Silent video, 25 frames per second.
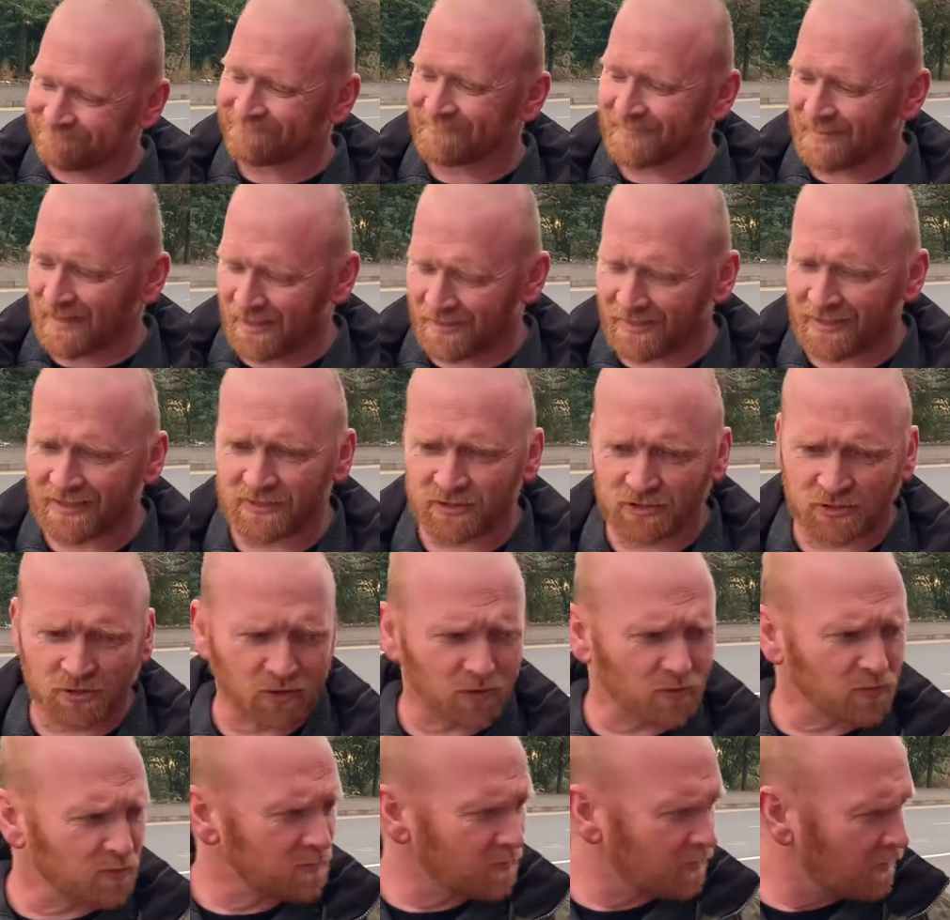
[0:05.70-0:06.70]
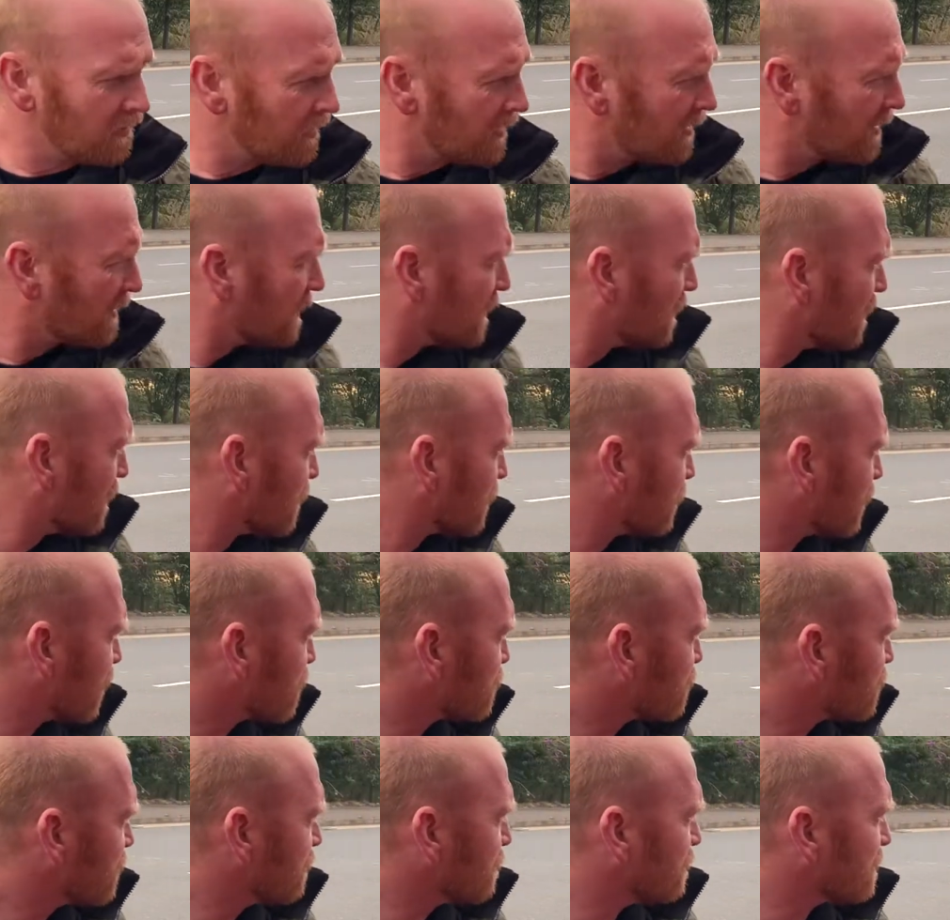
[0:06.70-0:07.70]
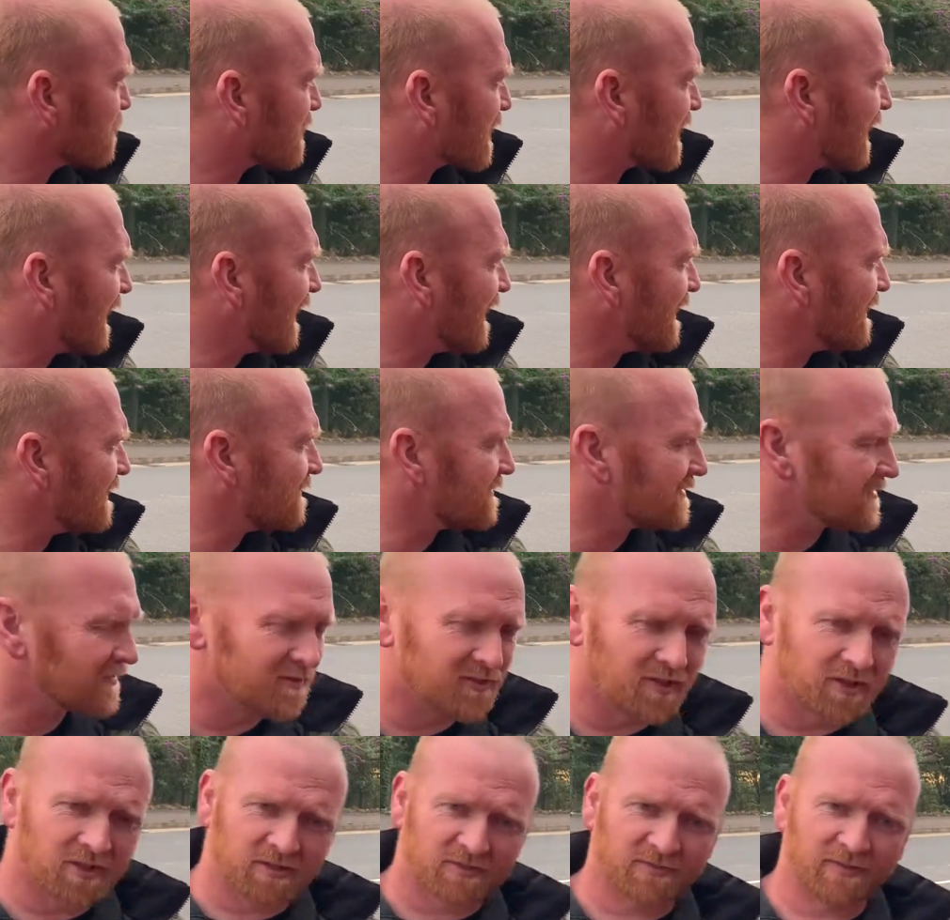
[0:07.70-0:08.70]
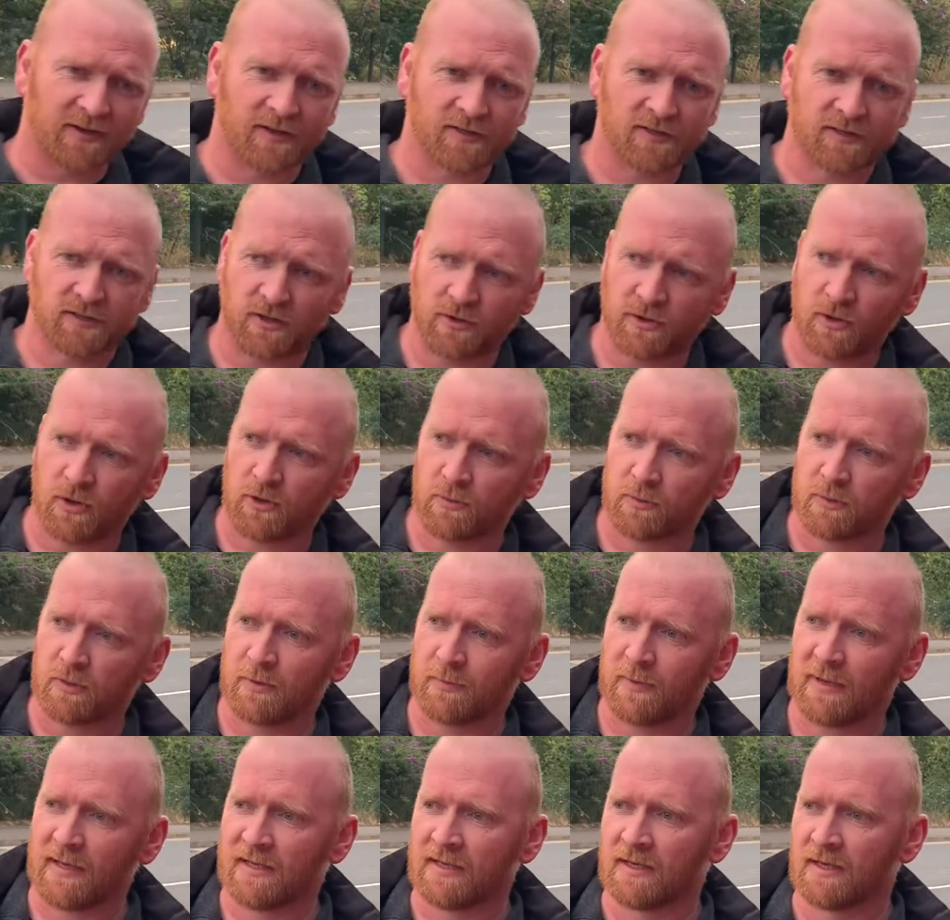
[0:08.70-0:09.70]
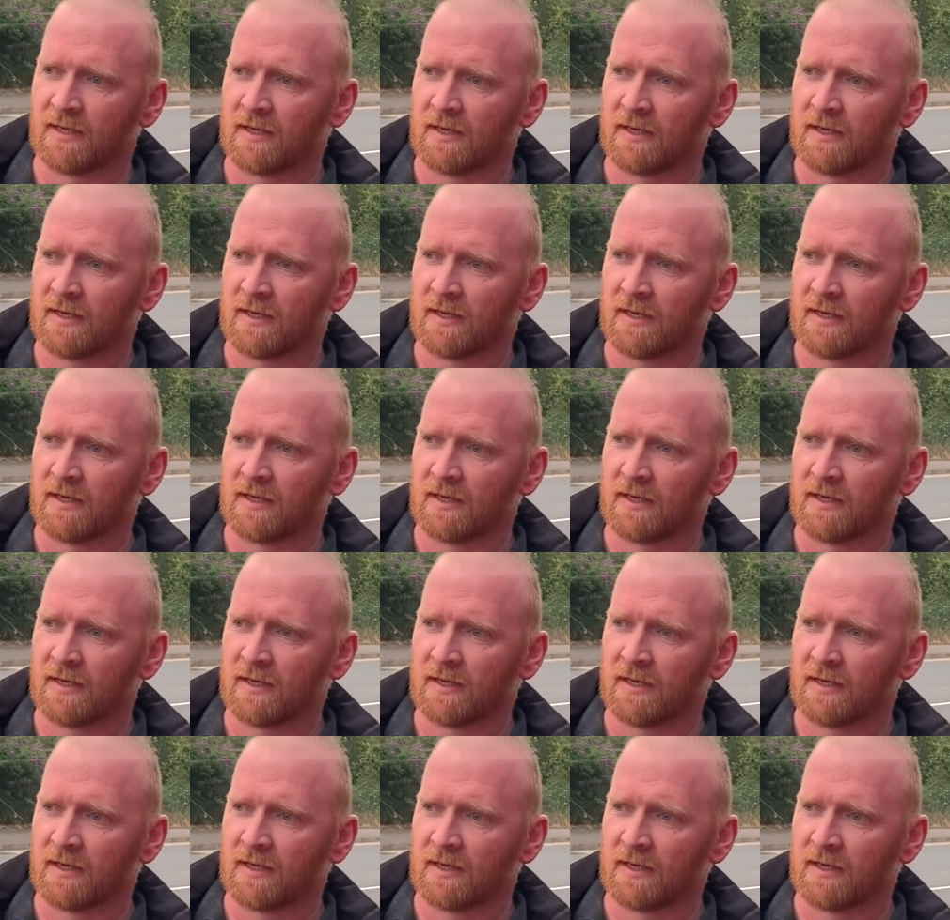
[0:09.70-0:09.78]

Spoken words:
I think so. First run was clean, not as fast as I thought it would have been.